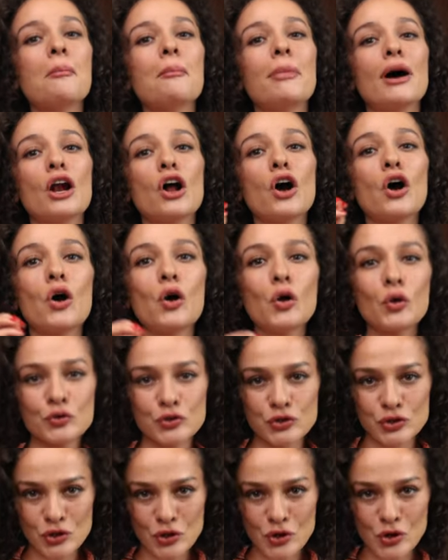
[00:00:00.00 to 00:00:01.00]
But
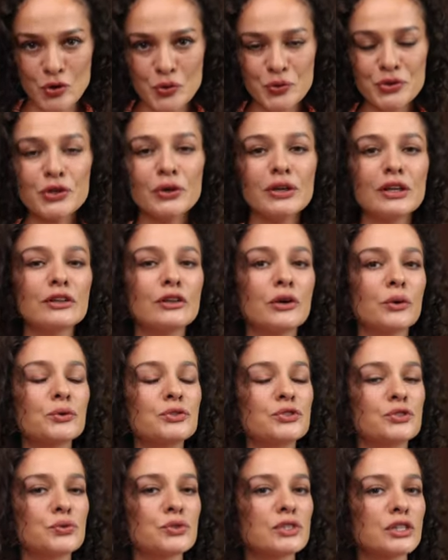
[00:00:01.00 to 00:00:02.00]
also you can go
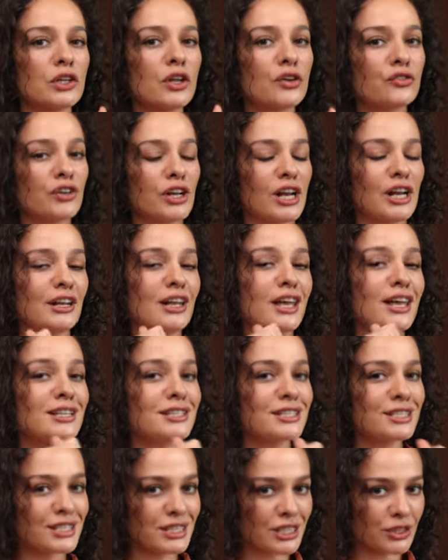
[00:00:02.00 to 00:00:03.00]
to Salon Reading
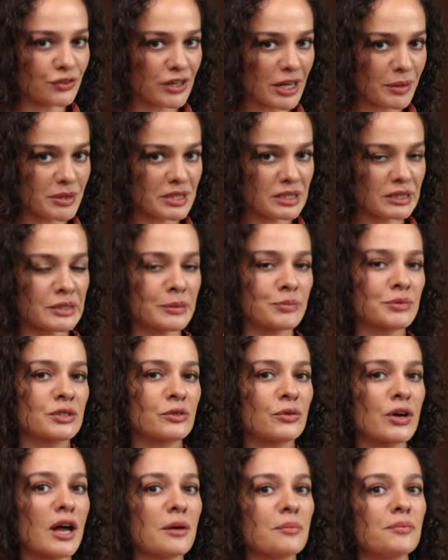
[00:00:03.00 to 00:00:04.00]
Instagram and
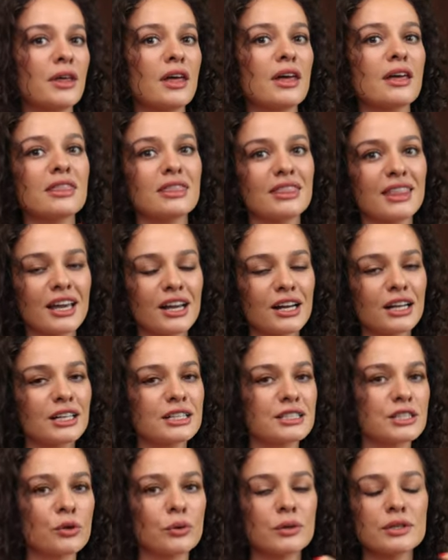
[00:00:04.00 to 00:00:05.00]
subscribe in there,
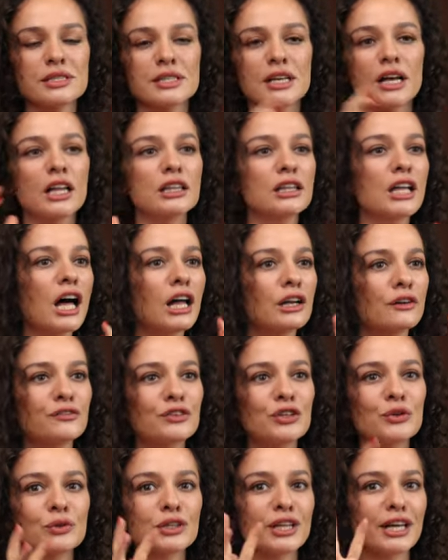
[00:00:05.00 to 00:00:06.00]
because you will see a lot of
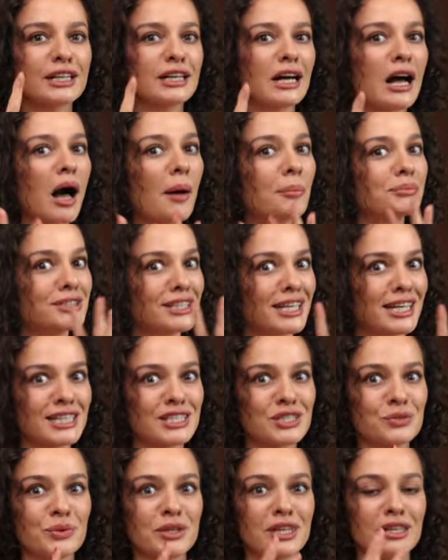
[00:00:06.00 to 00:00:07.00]
new like
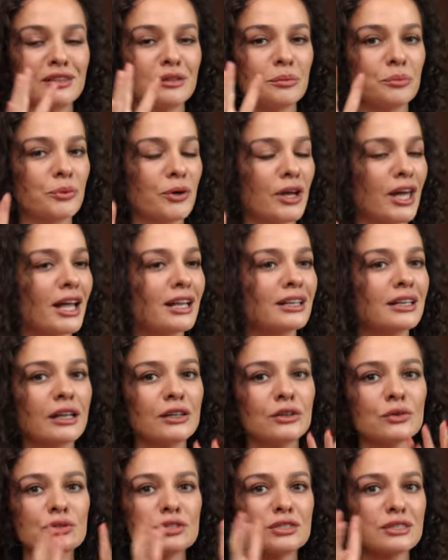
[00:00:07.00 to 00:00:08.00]
updates within the brand and new